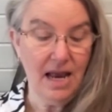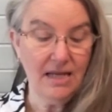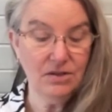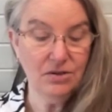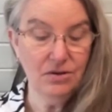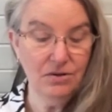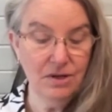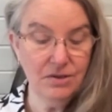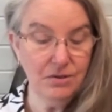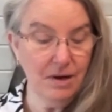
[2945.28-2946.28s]
as soon
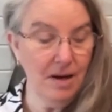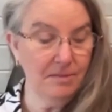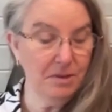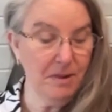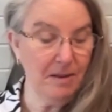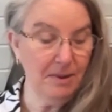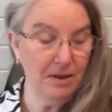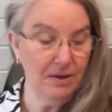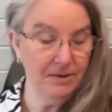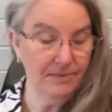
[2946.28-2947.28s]
as you come to
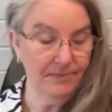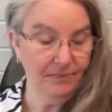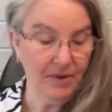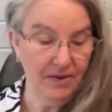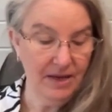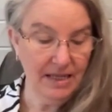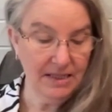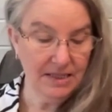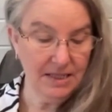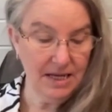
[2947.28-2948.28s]
Babylon, then
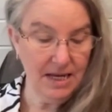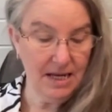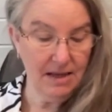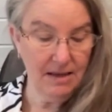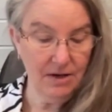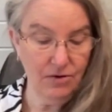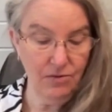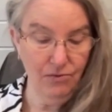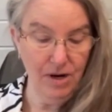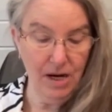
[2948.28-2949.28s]
see that you
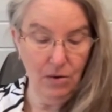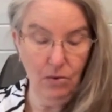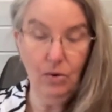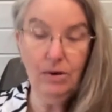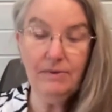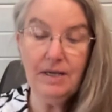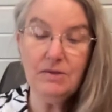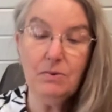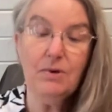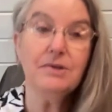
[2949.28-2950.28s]
read all of
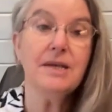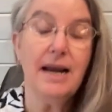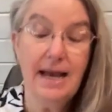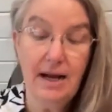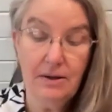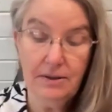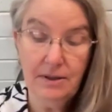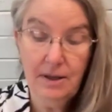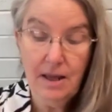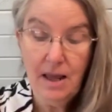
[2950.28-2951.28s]
these words aloud.
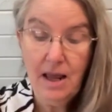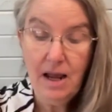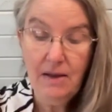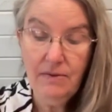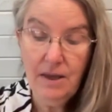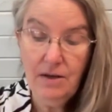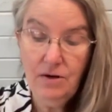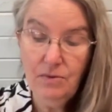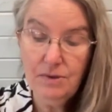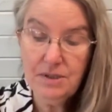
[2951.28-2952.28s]
And then
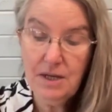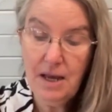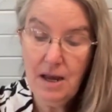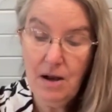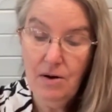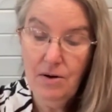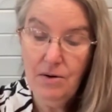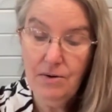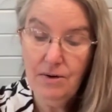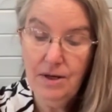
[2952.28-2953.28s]
you will say,
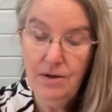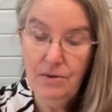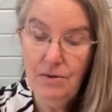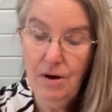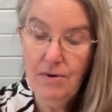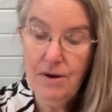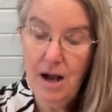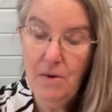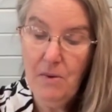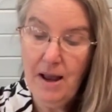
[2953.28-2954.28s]
oh, you, O
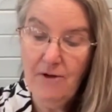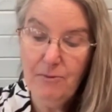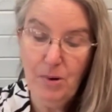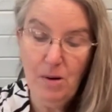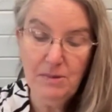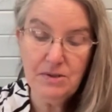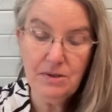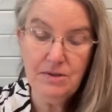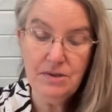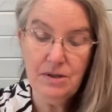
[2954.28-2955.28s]
Yahweh, have promised
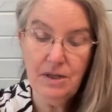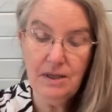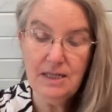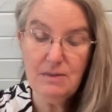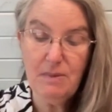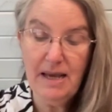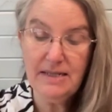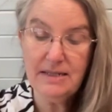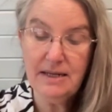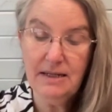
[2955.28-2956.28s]
concerning this
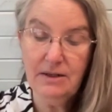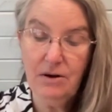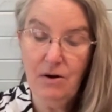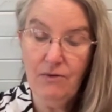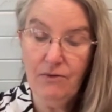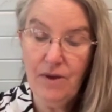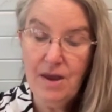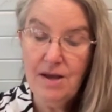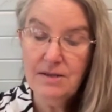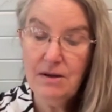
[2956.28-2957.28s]
place to cut it off,
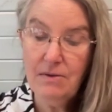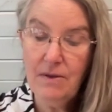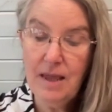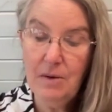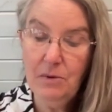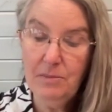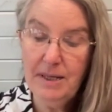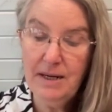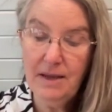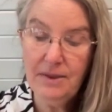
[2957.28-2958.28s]
so that there will be
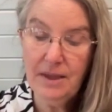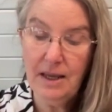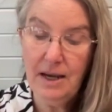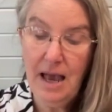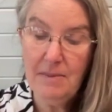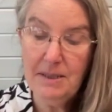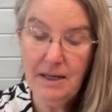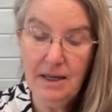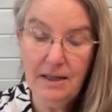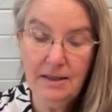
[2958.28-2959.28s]
nothing
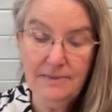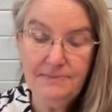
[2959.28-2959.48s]
inhabiting it,